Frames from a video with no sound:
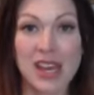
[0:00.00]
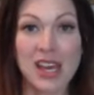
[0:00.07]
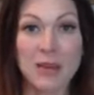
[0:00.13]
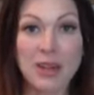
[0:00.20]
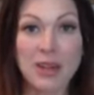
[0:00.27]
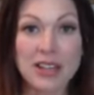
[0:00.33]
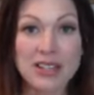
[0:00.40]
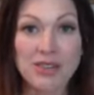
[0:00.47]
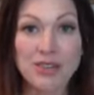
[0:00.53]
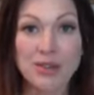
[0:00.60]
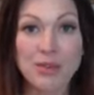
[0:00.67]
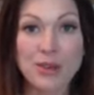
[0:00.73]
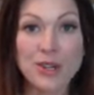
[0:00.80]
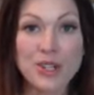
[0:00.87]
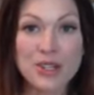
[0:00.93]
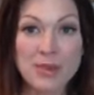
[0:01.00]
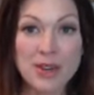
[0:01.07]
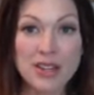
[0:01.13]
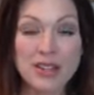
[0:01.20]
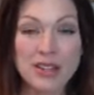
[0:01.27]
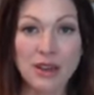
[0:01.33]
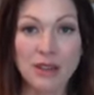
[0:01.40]
Because I've immersed
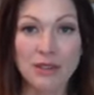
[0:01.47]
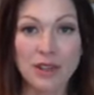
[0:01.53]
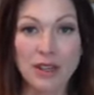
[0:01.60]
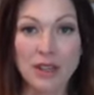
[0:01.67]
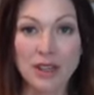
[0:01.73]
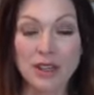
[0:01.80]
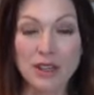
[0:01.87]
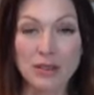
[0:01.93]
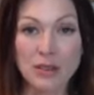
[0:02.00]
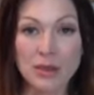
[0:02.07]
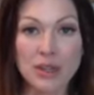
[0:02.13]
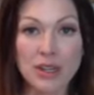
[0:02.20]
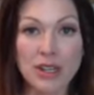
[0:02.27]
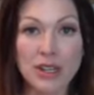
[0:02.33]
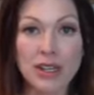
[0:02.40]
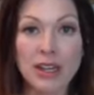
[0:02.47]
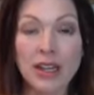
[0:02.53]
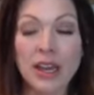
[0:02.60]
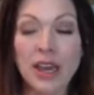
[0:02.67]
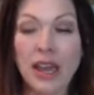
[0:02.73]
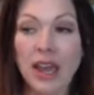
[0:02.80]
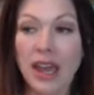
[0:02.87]
myself in a community
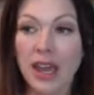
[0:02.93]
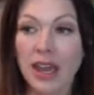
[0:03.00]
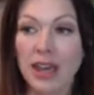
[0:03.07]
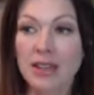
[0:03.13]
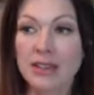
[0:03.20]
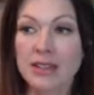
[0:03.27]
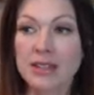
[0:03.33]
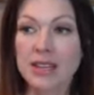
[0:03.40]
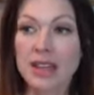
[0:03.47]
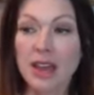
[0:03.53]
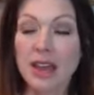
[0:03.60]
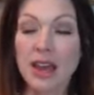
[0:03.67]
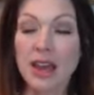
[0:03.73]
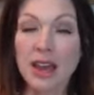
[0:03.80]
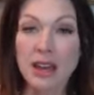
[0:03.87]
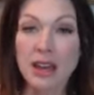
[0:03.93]
and an